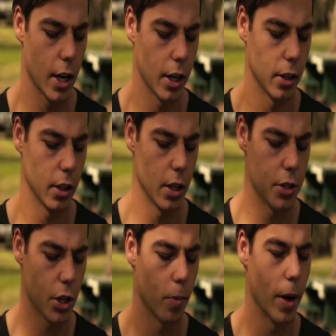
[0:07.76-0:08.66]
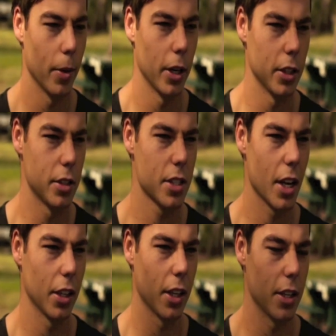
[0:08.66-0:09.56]
He told Mum that
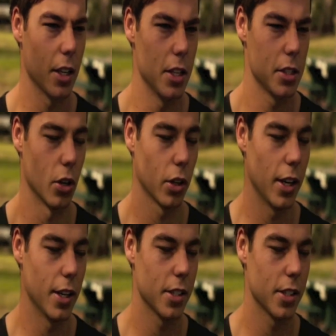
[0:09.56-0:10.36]
he's got